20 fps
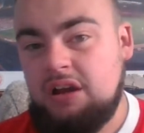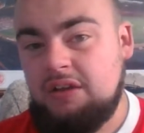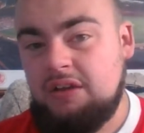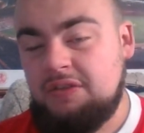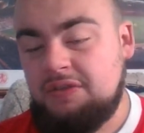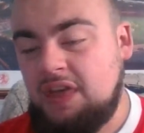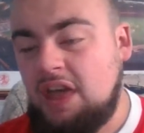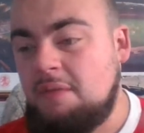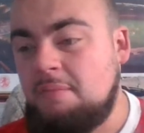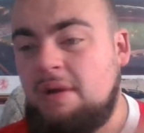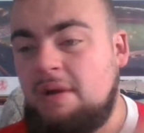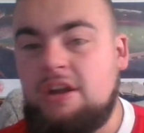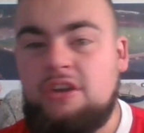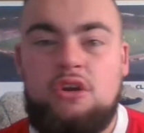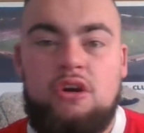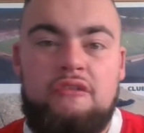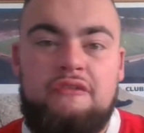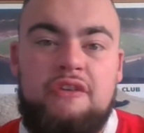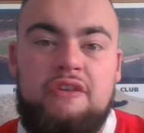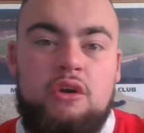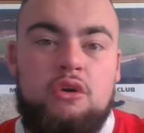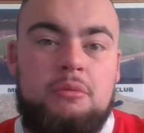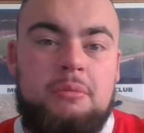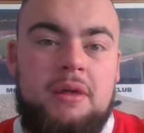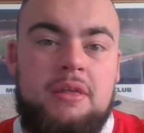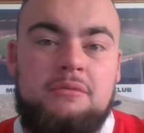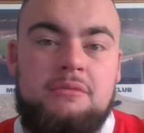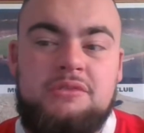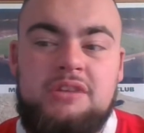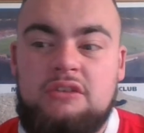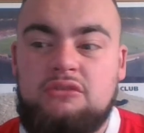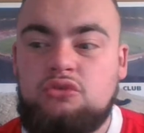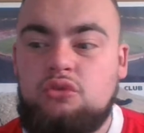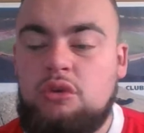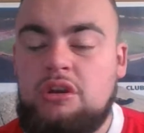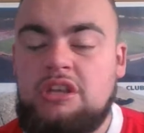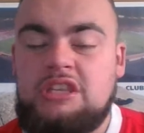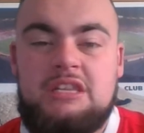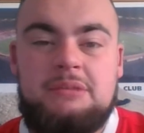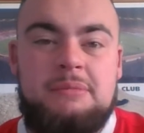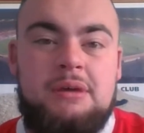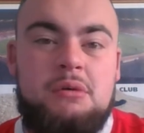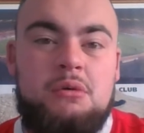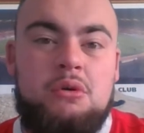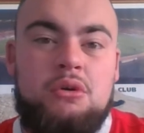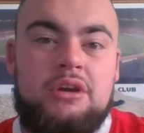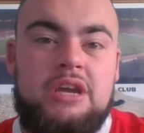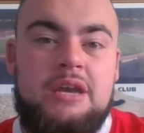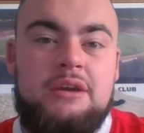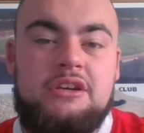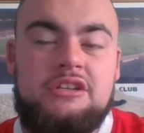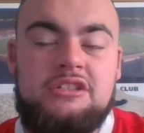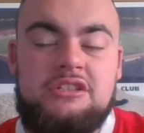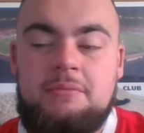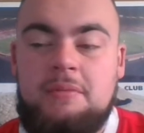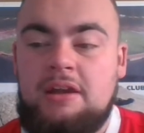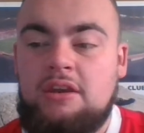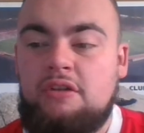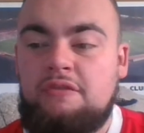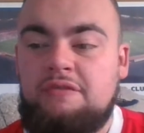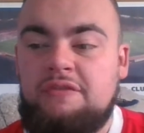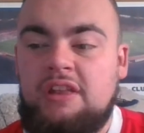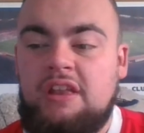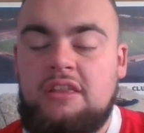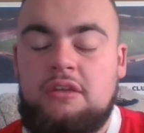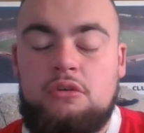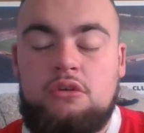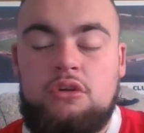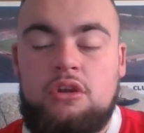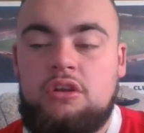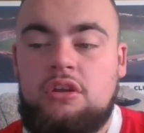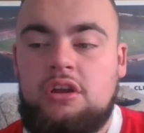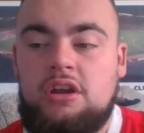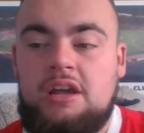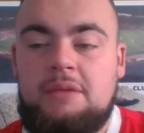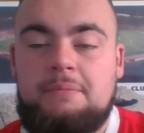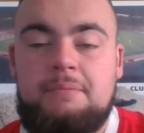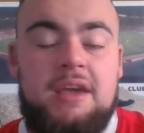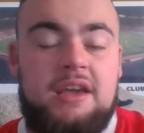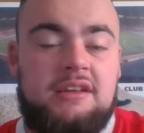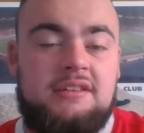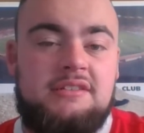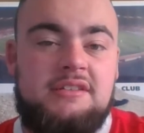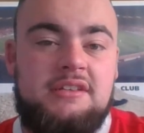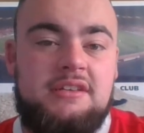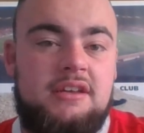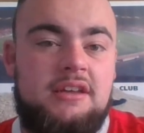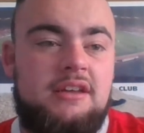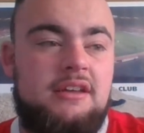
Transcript: they might not feel good about themselves going into the Millwall game, because they might not feel like they're going to get picked.